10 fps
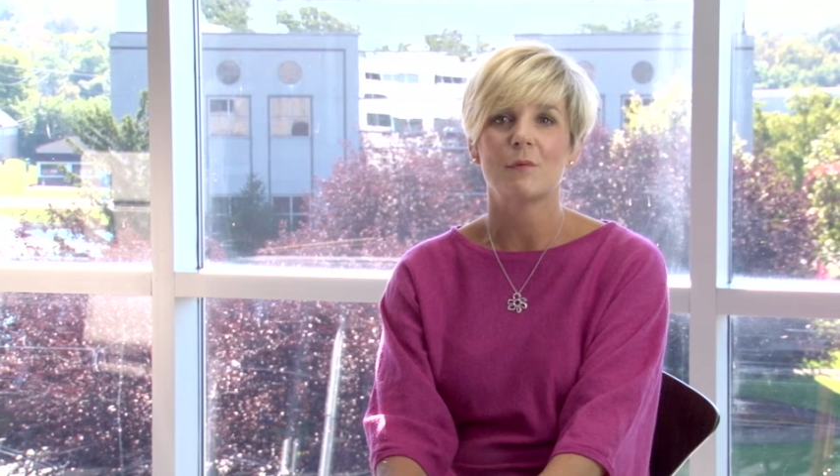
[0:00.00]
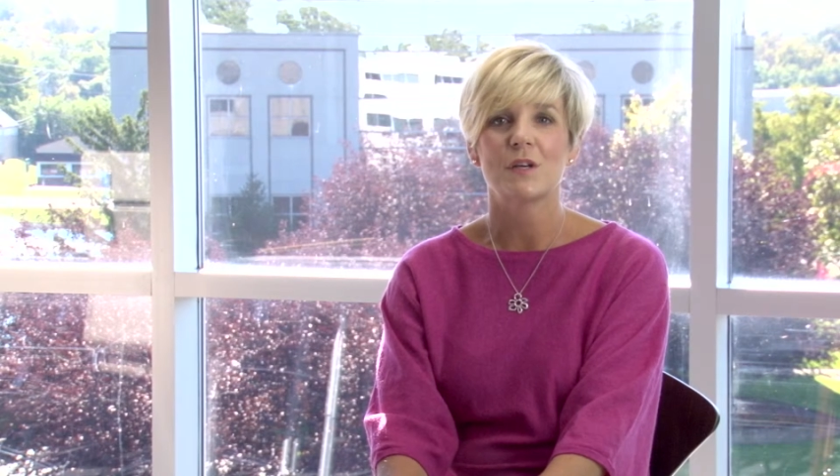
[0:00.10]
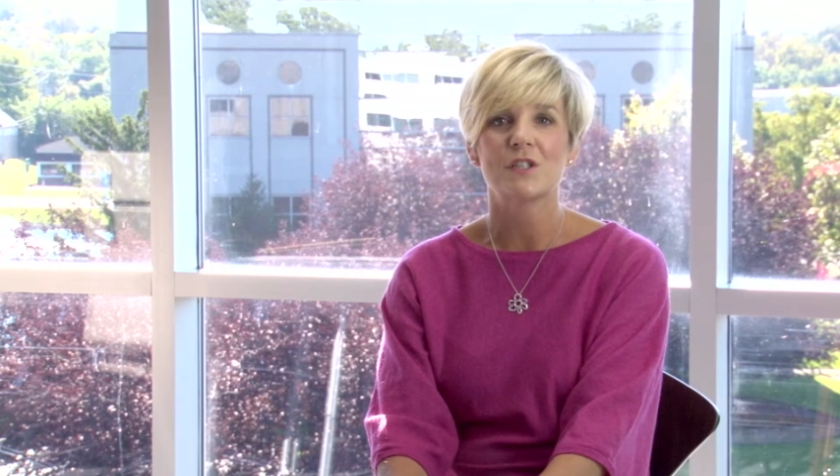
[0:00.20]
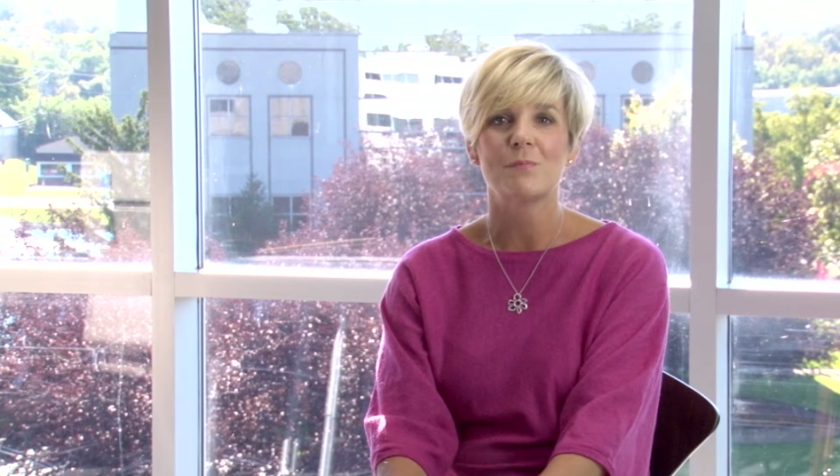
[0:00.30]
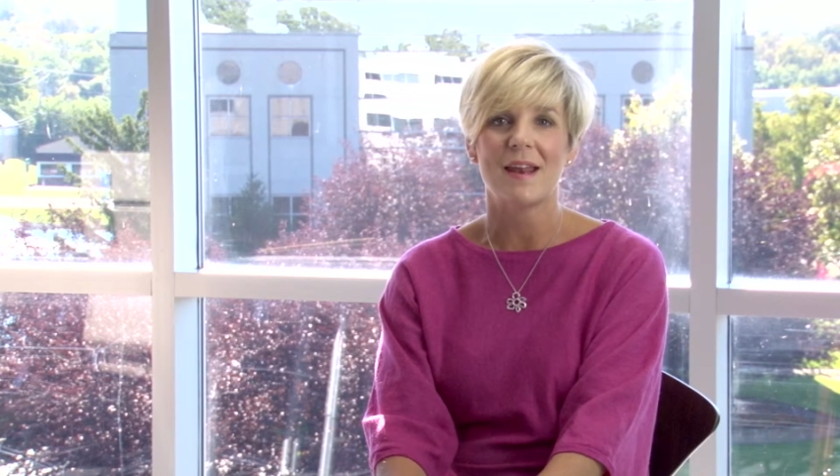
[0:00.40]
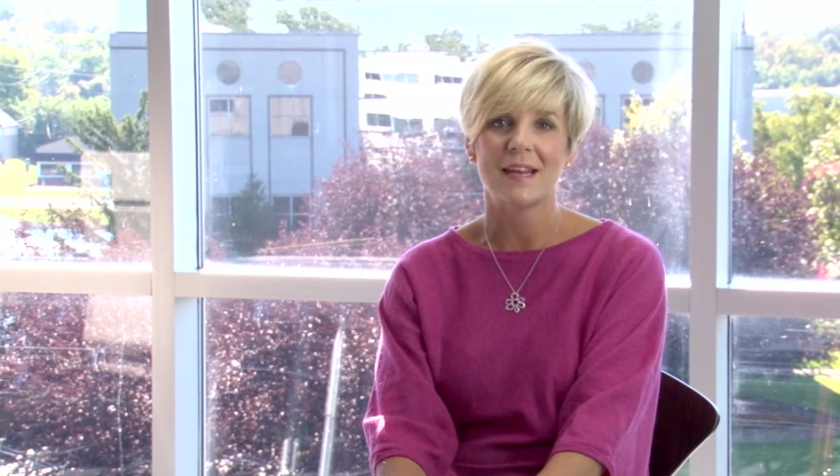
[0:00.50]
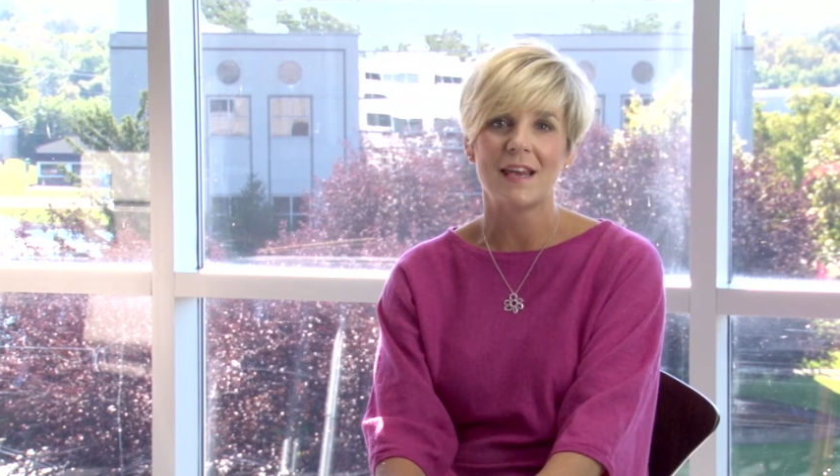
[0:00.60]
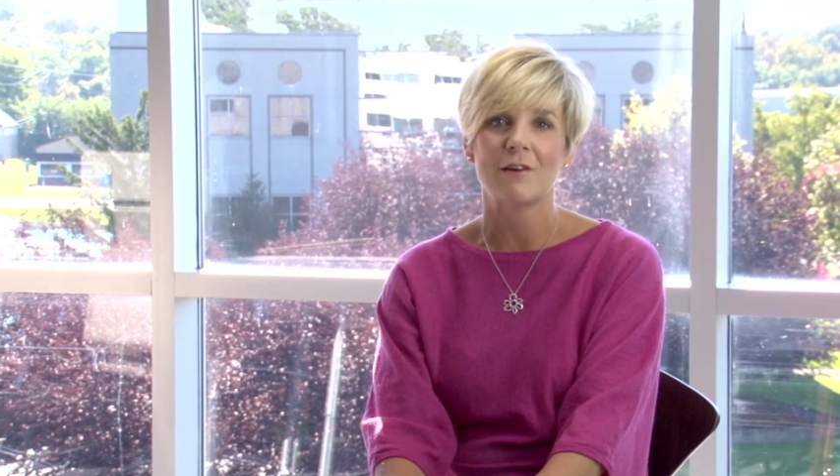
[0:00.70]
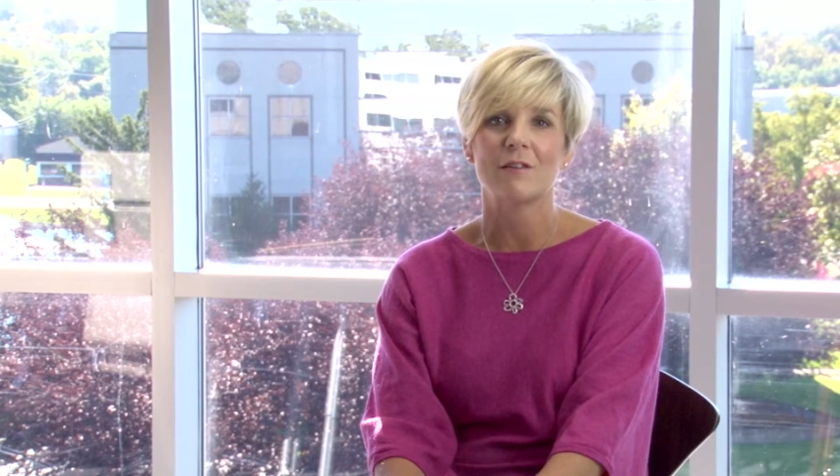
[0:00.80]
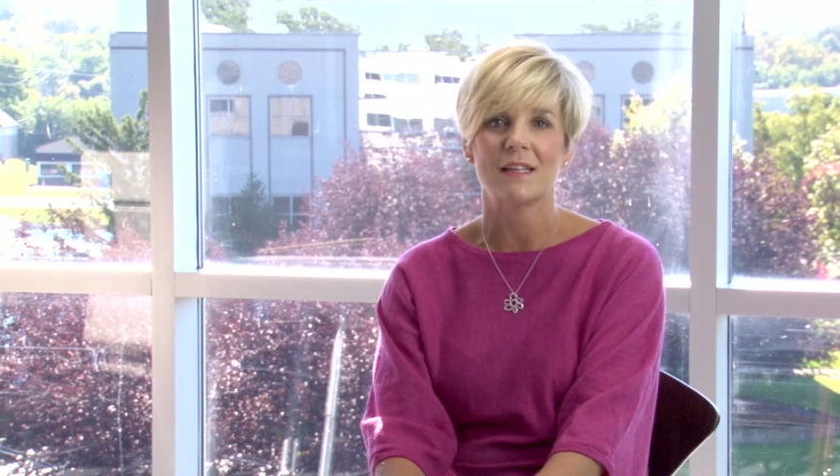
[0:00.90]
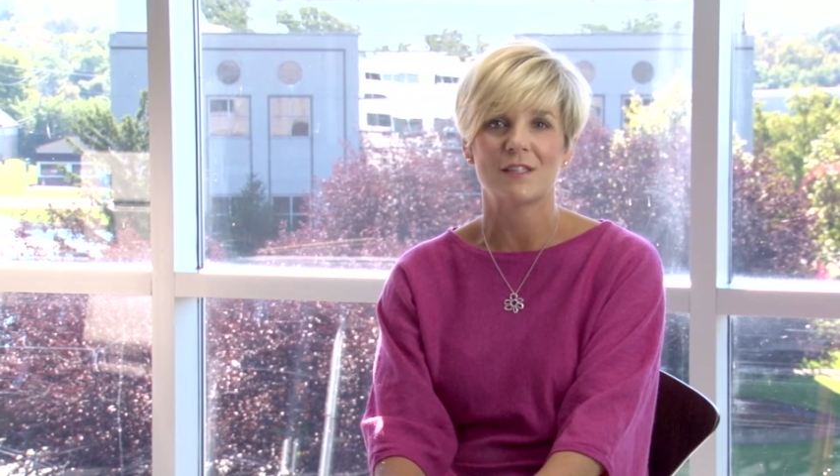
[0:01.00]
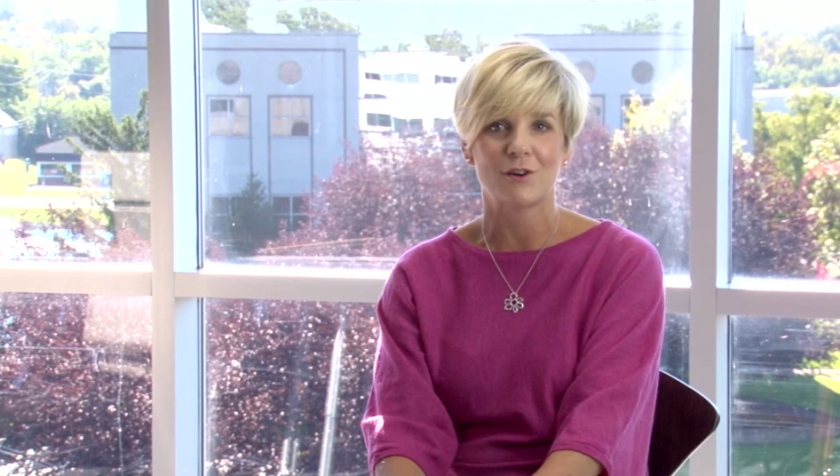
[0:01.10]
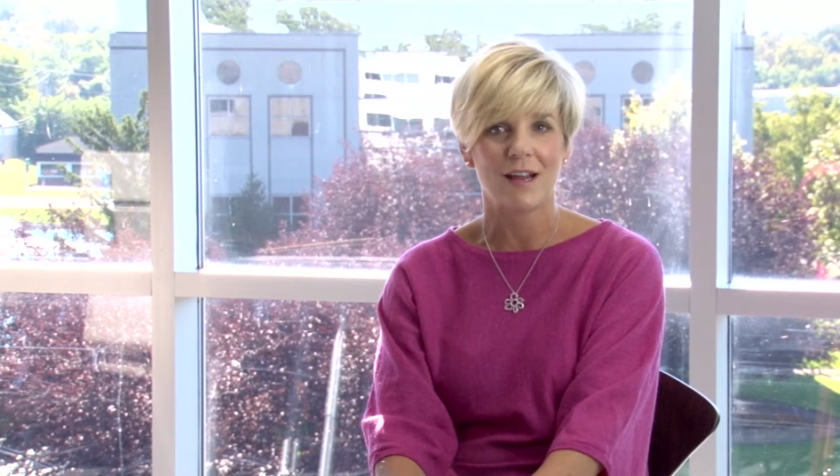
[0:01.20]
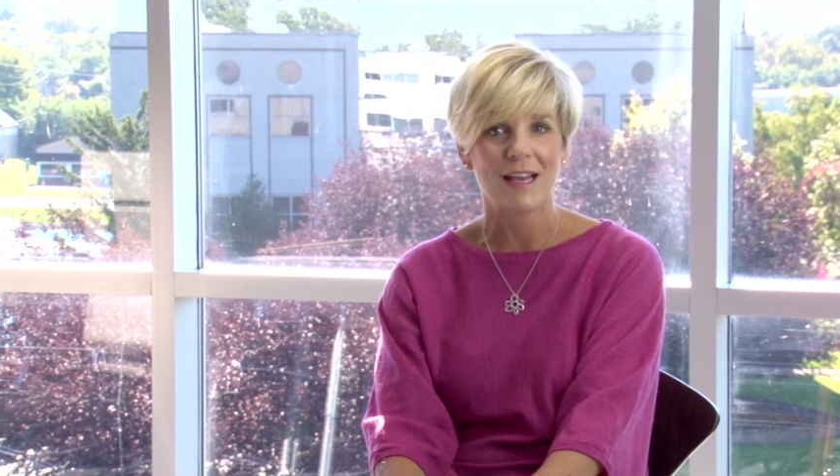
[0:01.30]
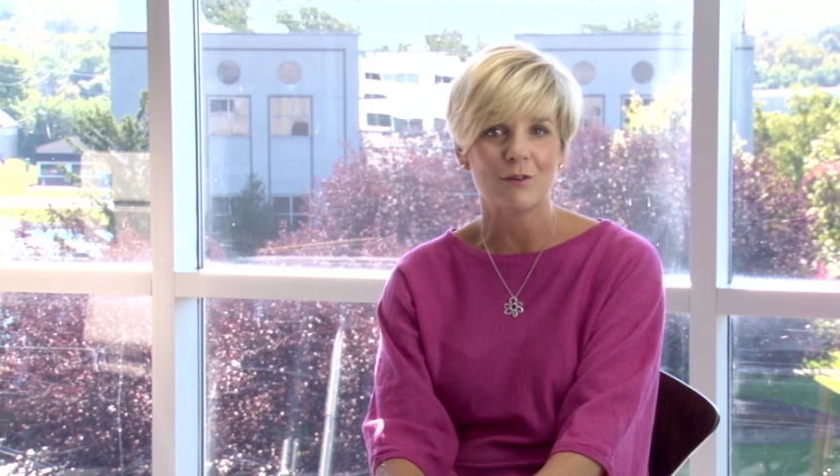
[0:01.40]
in which Medicare liens
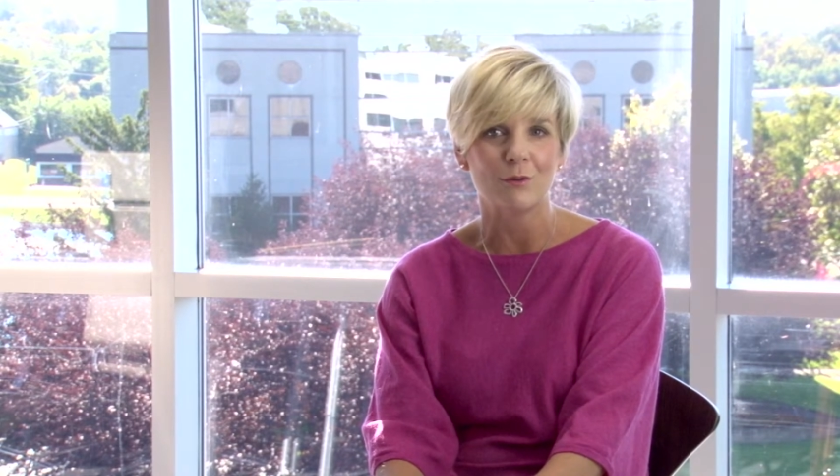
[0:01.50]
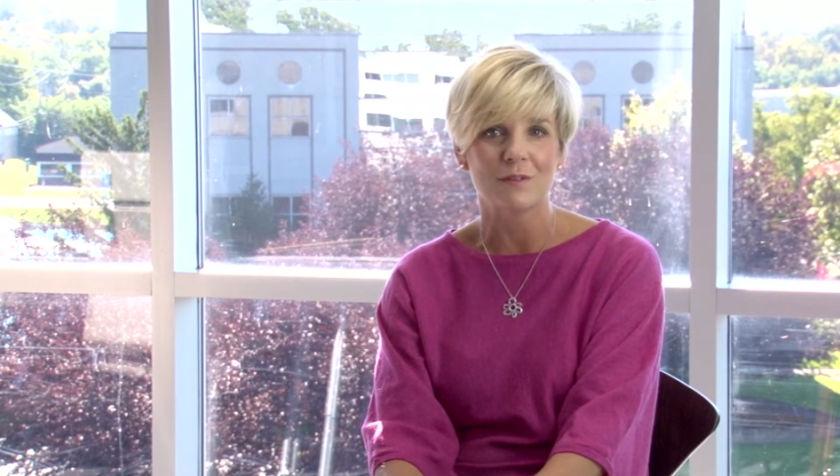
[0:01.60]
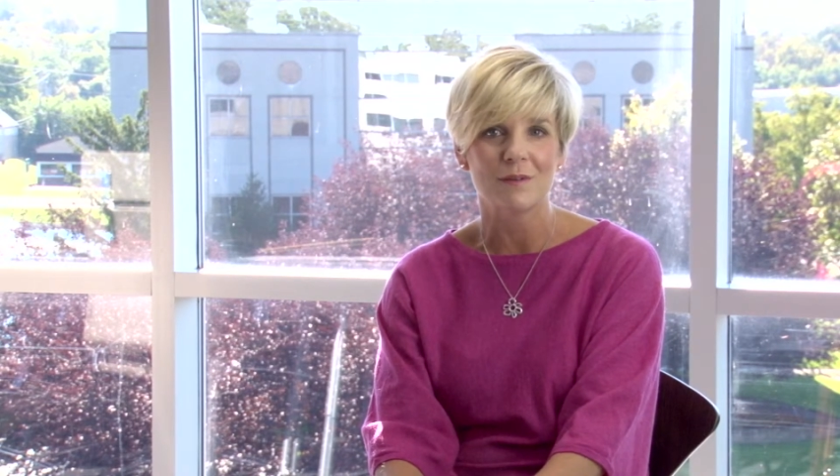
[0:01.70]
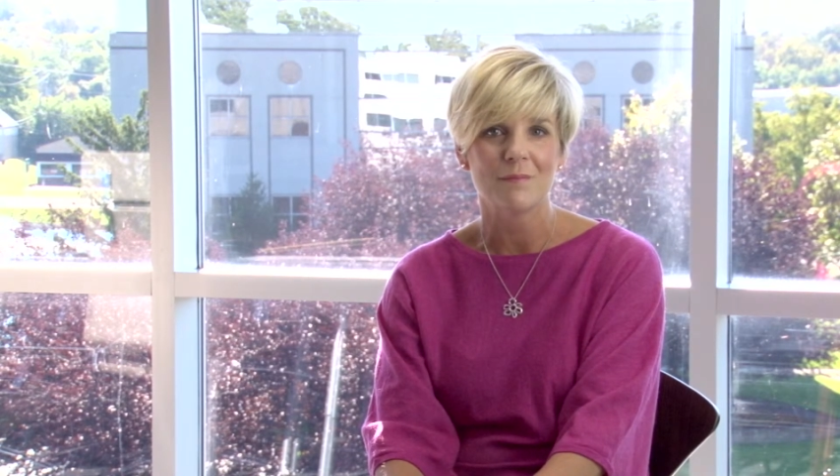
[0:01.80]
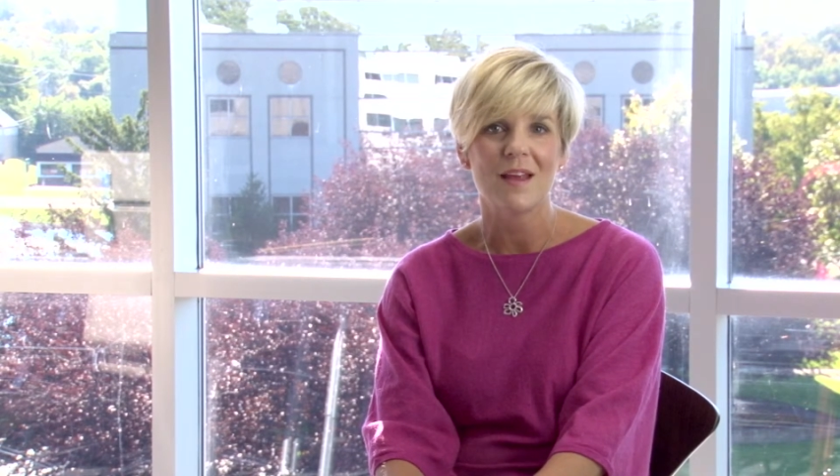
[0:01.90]
are handled,